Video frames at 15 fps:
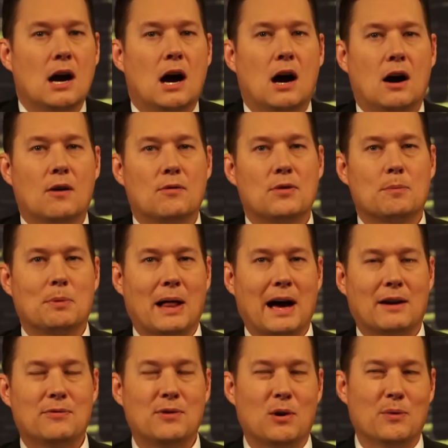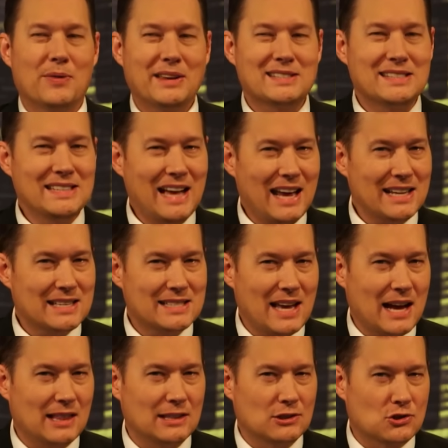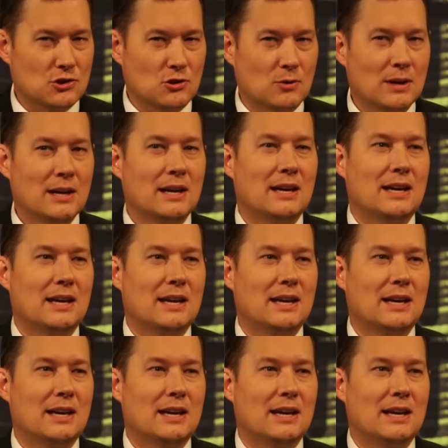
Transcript: of the black vote. That's not exactly true.